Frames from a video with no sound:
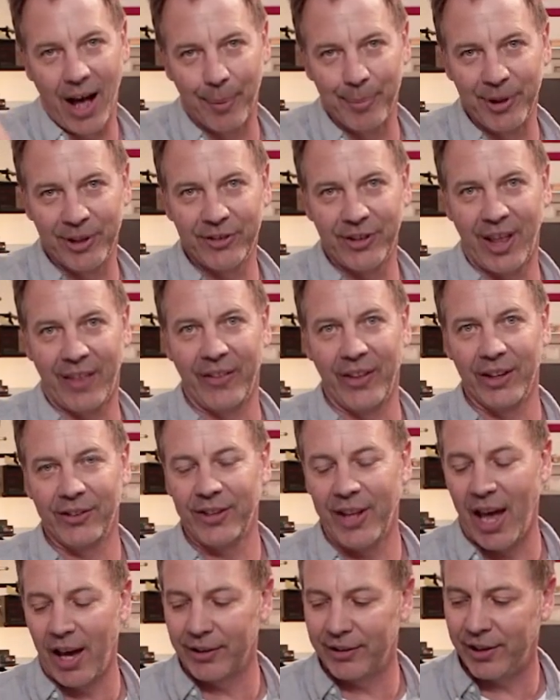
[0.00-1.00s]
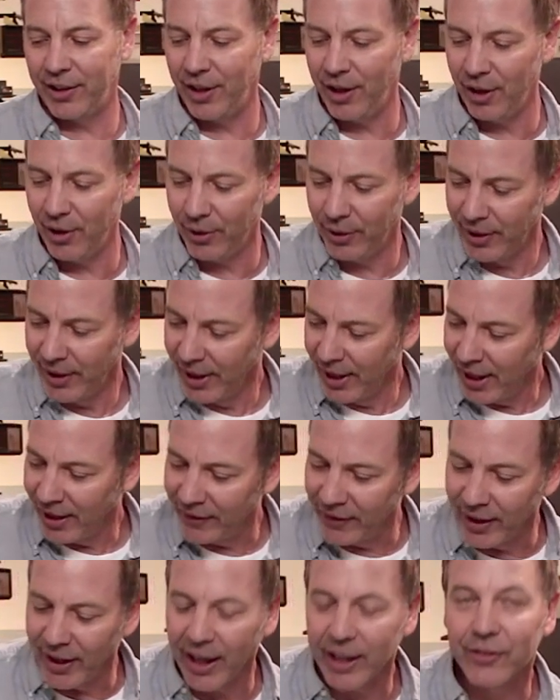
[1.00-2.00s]
I'll be sending this out to you
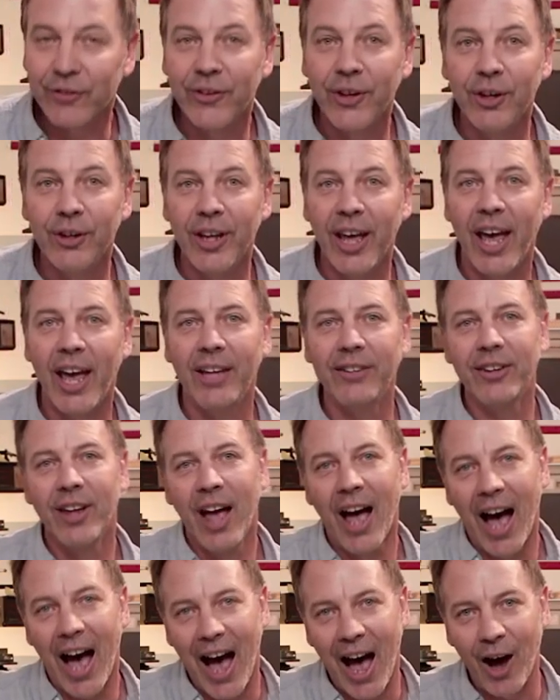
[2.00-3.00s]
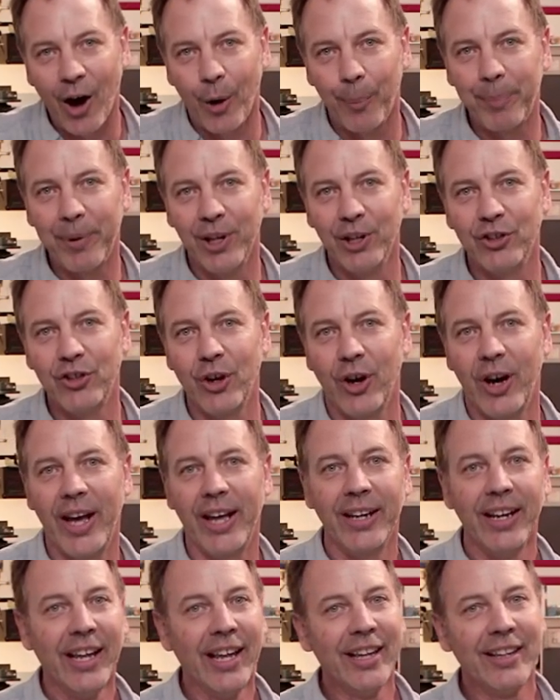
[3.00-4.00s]
in the next few days. I hope you enjoy
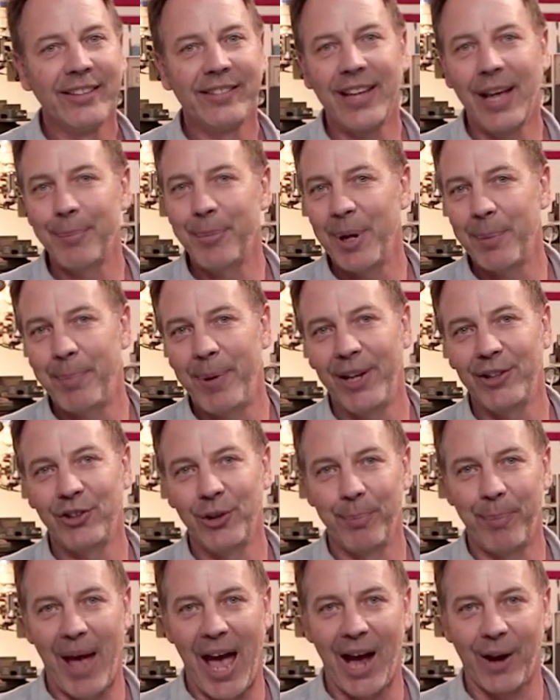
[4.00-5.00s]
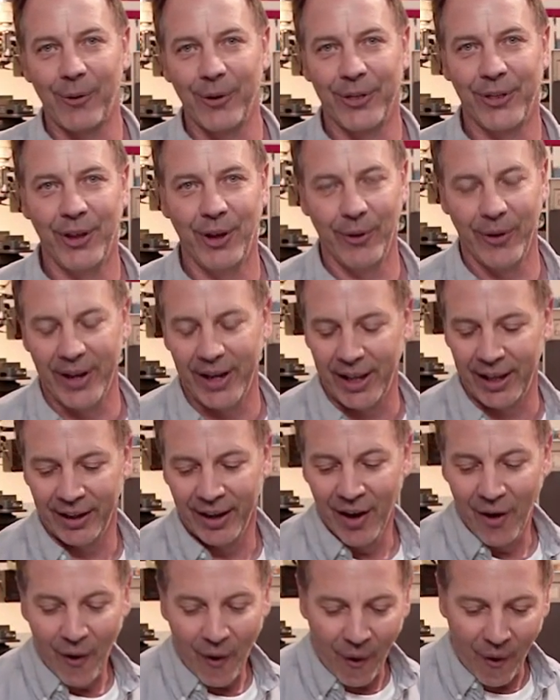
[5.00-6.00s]
it. Send me a picture back with you in it.
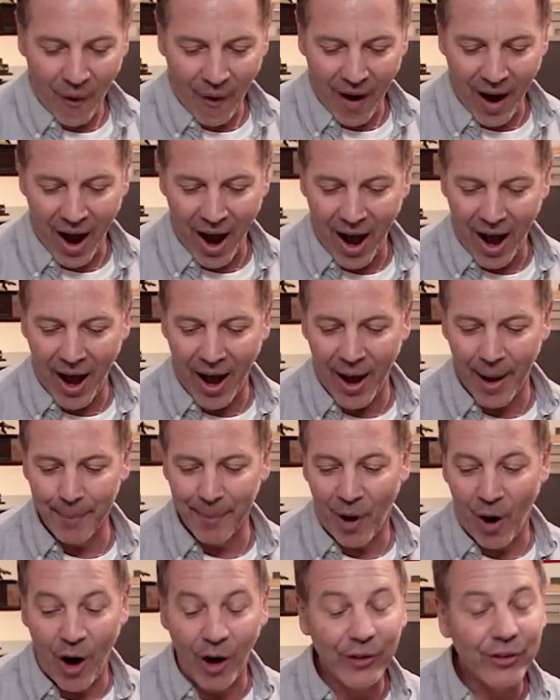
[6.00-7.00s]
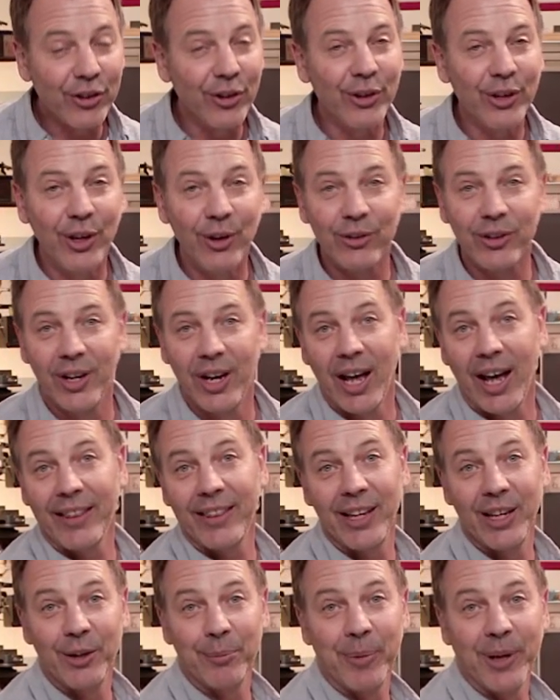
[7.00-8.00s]
Um, also using it, I
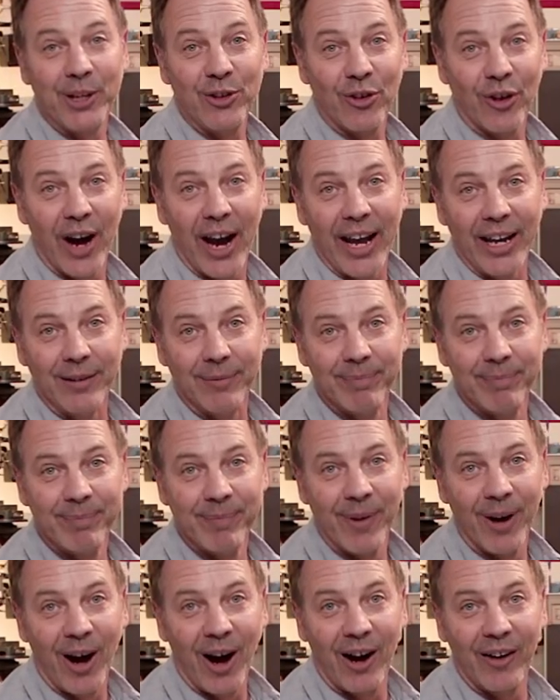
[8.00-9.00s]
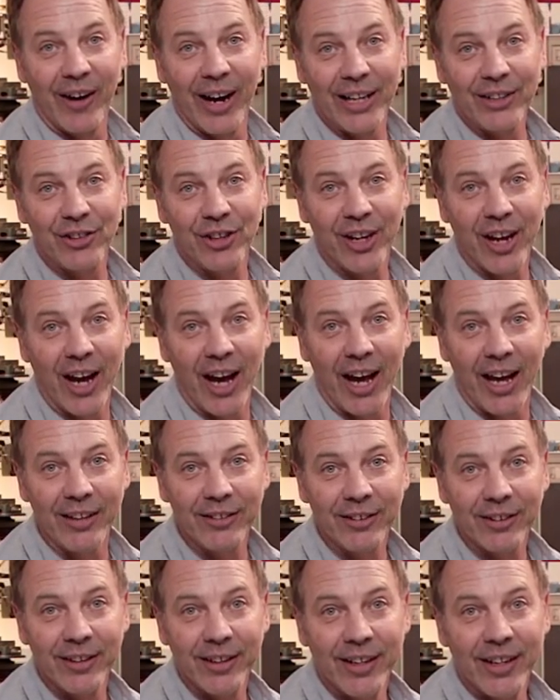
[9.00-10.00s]
think it'd be great. All right, you
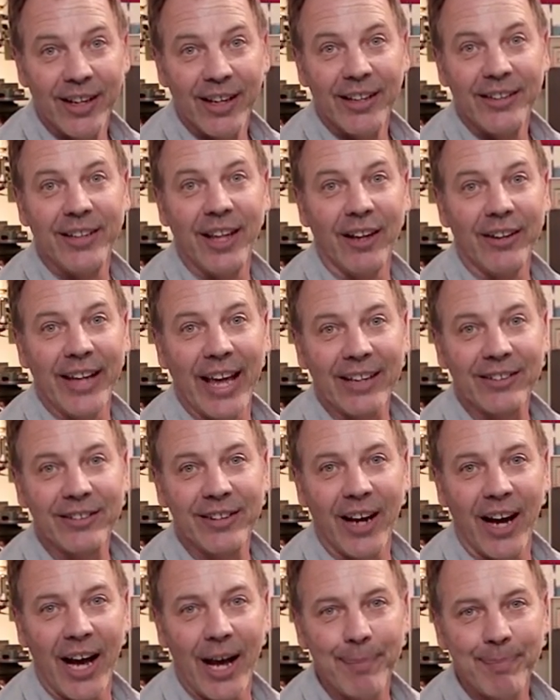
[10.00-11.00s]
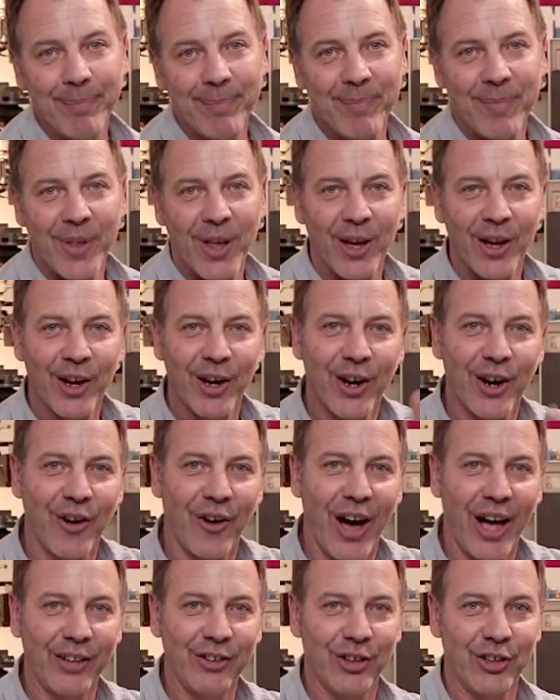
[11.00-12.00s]
guys. Till next time,
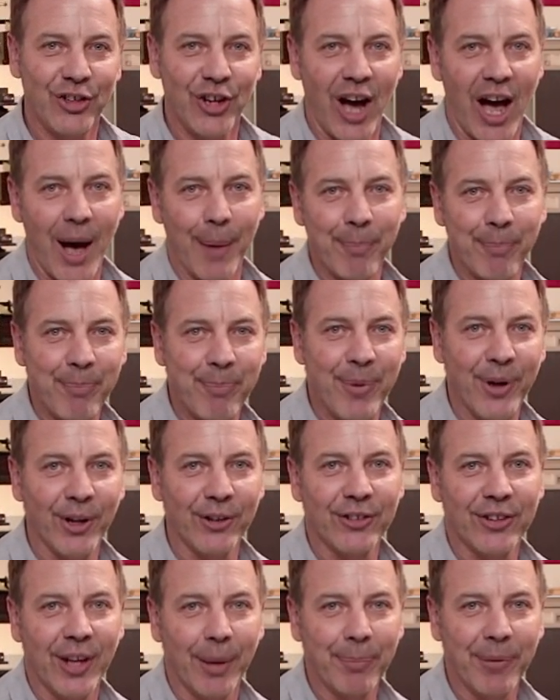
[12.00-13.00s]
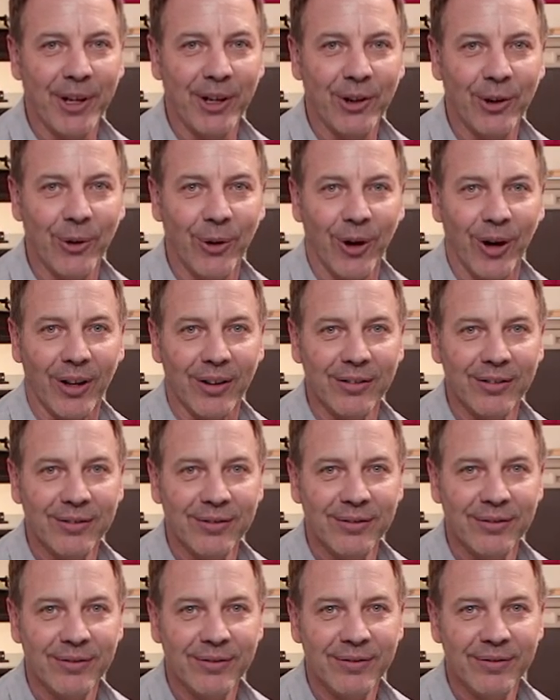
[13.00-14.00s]
go out in your shop, build something cool.
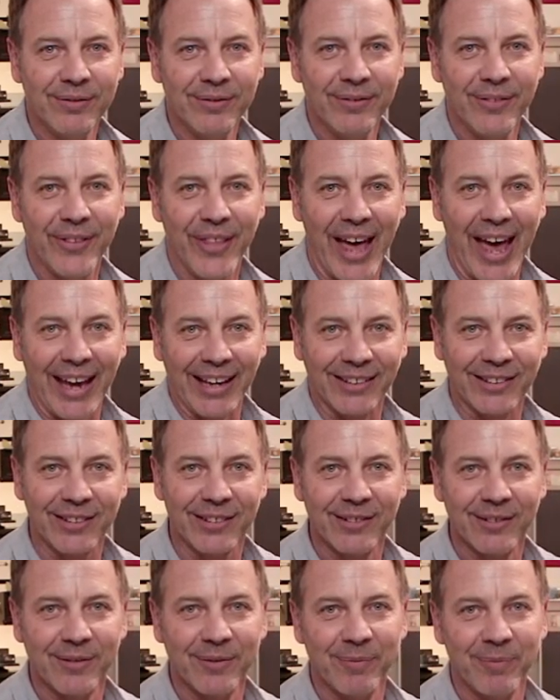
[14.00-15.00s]
Thanks.